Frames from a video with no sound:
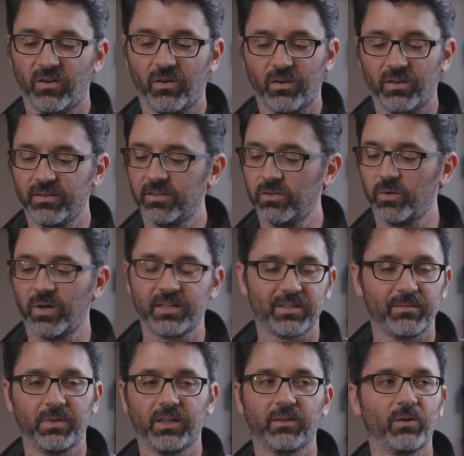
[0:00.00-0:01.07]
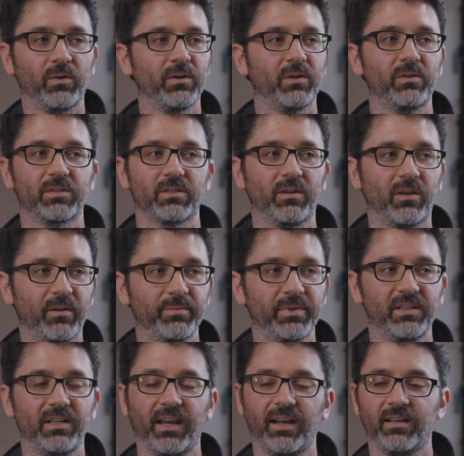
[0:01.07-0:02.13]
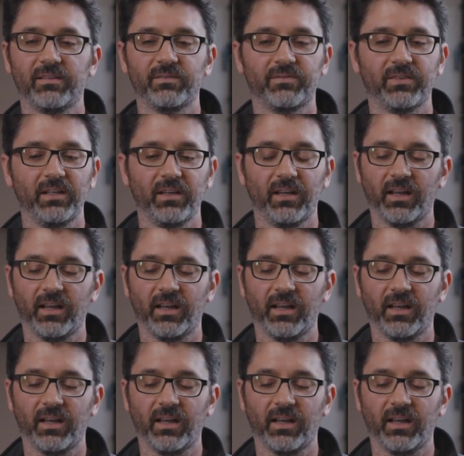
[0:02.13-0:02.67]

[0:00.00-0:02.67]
all the U I should be Cocoa, it should all be native,